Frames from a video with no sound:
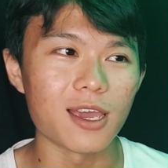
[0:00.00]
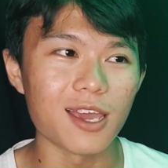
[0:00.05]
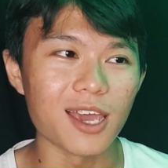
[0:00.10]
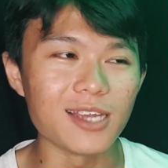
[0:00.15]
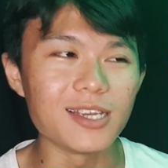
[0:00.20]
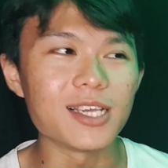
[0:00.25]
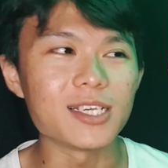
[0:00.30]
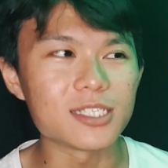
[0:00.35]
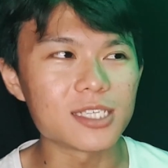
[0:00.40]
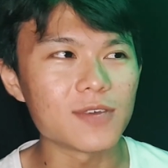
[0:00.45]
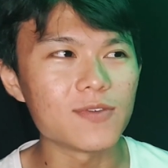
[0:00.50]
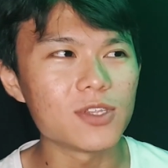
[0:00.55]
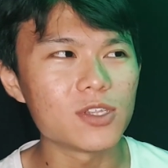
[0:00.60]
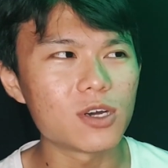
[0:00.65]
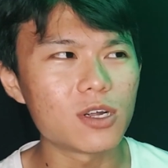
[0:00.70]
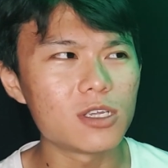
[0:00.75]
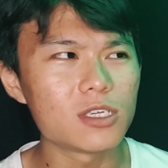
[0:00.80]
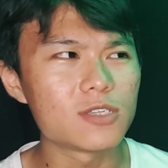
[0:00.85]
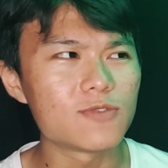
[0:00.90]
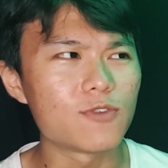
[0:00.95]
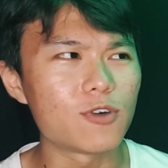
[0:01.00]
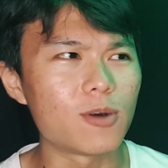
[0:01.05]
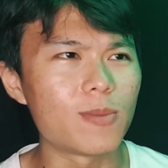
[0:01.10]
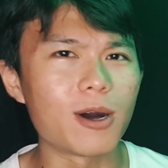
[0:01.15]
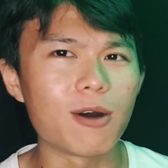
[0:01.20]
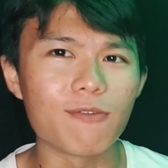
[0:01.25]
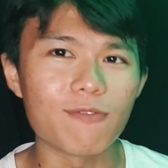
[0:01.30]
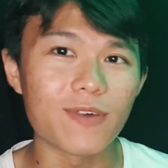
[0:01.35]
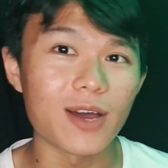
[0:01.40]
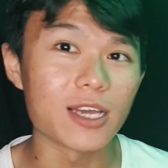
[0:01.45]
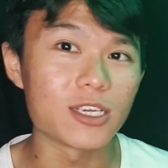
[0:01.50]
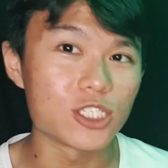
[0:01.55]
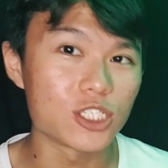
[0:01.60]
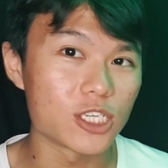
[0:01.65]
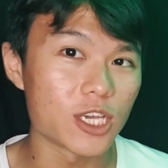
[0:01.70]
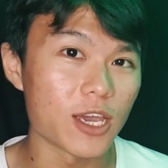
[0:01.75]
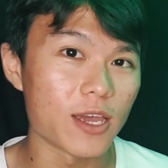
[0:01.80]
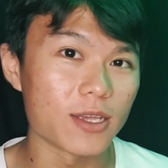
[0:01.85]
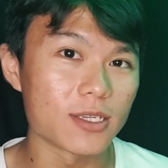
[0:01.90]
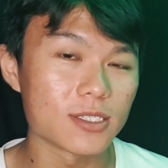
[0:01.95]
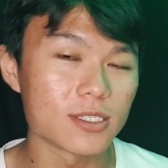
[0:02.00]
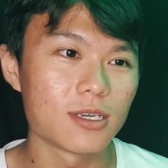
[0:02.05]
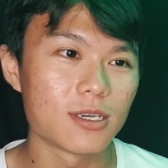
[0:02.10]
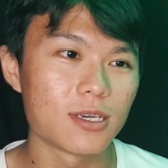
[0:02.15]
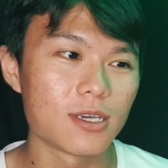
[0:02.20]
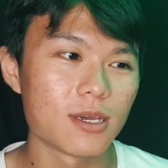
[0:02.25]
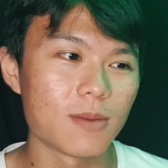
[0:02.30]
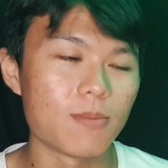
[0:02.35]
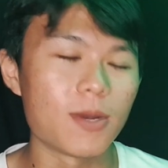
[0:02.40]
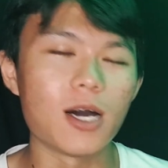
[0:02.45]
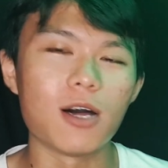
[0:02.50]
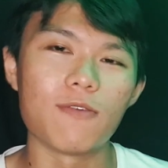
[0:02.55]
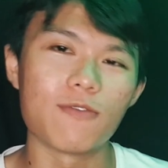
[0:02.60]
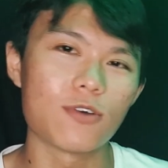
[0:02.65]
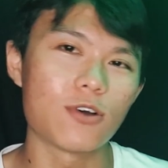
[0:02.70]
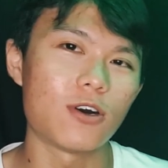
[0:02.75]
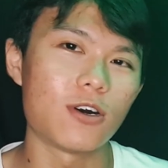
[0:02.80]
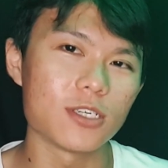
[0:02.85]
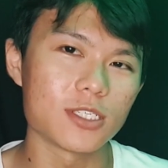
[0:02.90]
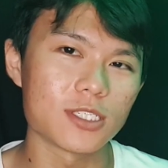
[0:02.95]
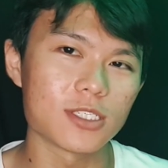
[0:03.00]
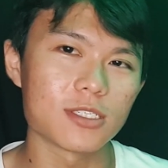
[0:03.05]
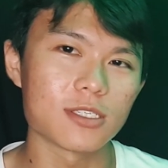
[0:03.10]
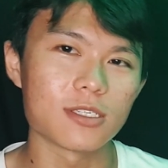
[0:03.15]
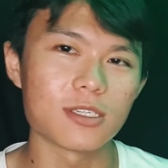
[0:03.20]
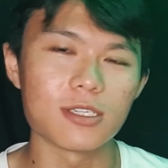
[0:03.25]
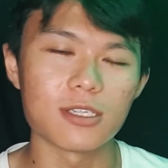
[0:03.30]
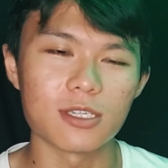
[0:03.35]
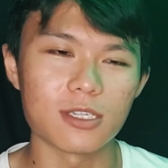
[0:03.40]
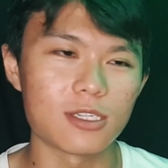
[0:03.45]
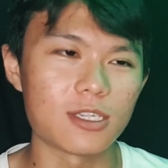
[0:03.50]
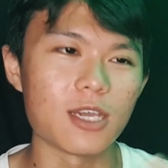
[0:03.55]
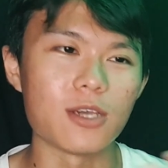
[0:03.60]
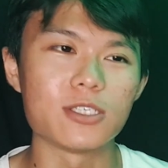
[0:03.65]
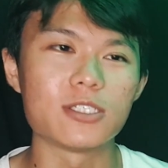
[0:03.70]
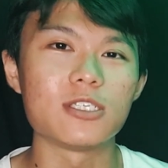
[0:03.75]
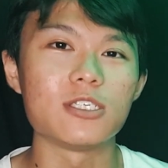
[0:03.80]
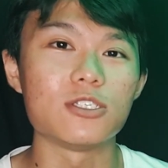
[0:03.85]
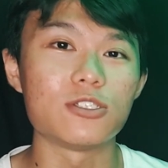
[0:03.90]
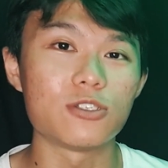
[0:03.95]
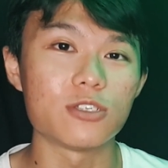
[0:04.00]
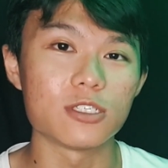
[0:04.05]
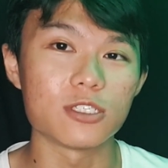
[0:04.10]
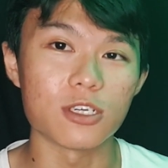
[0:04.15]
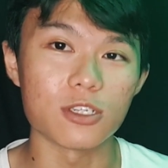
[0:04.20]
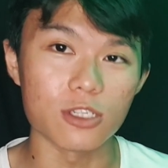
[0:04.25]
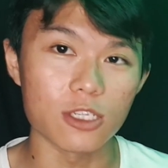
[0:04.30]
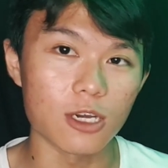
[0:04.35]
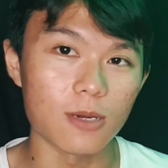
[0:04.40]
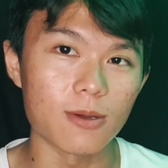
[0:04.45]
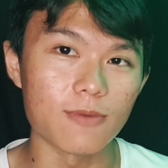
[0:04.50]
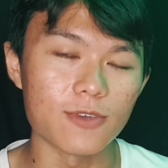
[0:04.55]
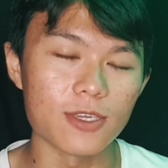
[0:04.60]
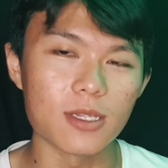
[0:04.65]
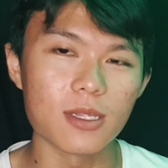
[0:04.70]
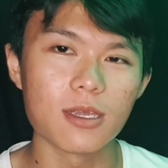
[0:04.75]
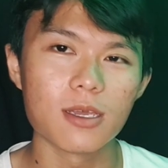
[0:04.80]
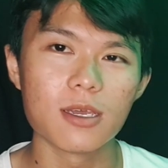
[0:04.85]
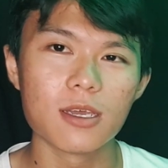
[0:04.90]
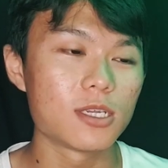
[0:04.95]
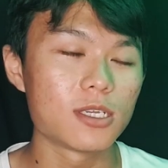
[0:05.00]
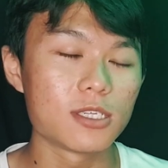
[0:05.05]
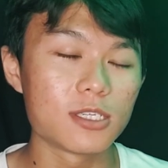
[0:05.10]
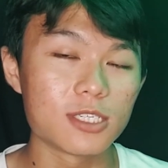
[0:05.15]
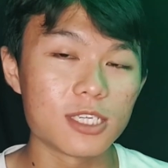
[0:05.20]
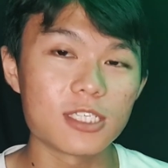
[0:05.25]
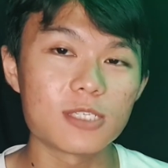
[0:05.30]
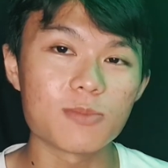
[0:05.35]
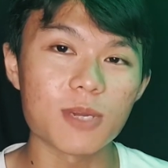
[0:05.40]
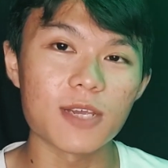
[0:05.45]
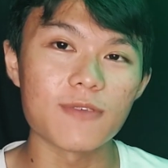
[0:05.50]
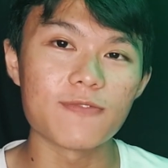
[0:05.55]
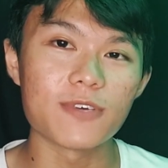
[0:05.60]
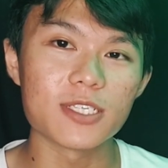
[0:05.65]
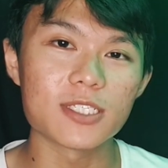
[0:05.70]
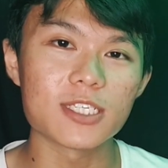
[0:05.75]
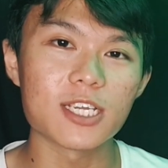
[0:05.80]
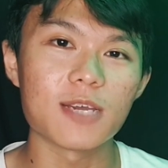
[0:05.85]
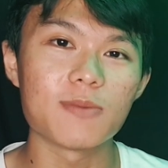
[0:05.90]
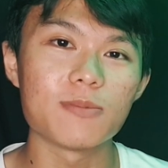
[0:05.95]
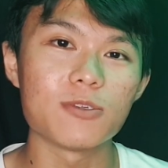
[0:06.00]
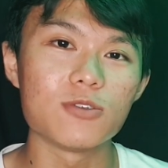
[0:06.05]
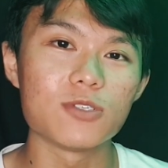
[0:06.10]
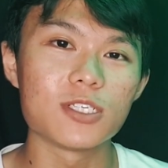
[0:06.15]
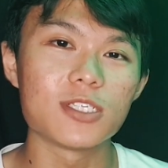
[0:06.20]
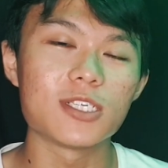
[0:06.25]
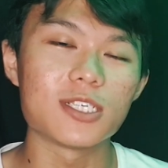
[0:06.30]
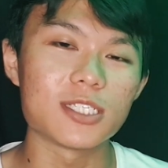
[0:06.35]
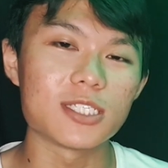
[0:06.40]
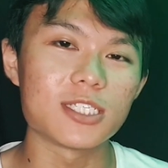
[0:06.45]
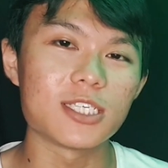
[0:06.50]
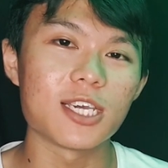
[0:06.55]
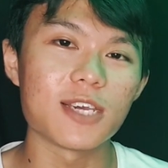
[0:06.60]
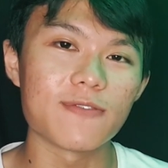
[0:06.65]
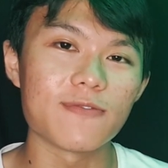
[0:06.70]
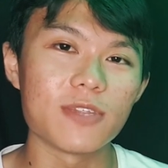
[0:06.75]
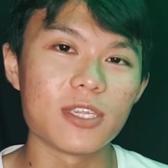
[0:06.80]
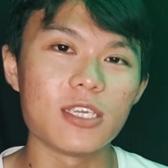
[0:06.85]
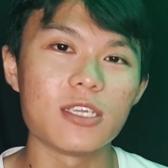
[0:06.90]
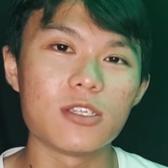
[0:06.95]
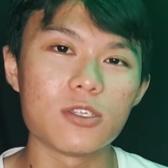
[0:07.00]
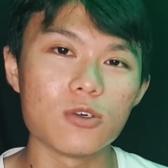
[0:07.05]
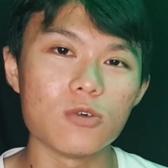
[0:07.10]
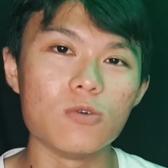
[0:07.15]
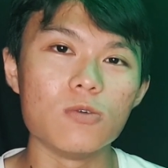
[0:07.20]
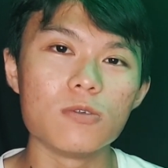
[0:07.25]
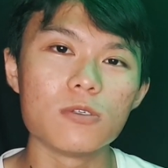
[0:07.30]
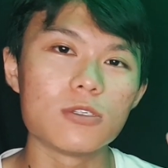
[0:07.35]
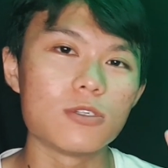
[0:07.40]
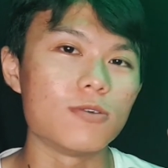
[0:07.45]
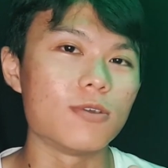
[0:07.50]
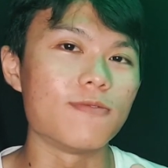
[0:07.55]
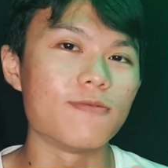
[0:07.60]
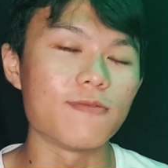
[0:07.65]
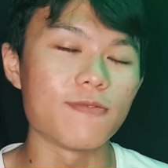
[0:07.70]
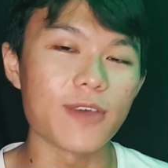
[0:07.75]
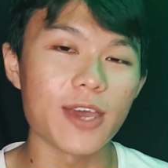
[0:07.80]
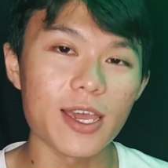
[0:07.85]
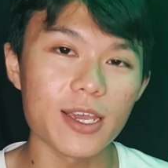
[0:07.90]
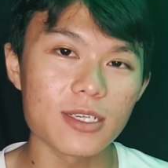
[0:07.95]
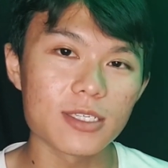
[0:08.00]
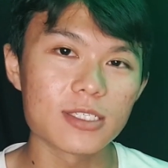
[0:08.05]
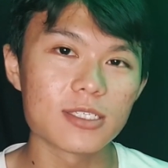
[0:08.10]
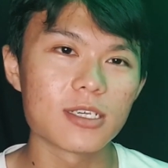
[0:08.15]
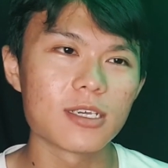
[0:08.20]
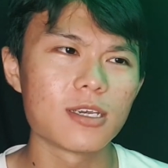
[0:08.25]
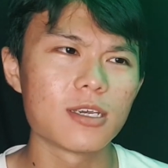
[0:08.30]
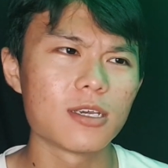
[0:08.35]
And that's $7 for about 5 shares. But of course, there's interest on top of it. This is my first time using the CFD tool to invest,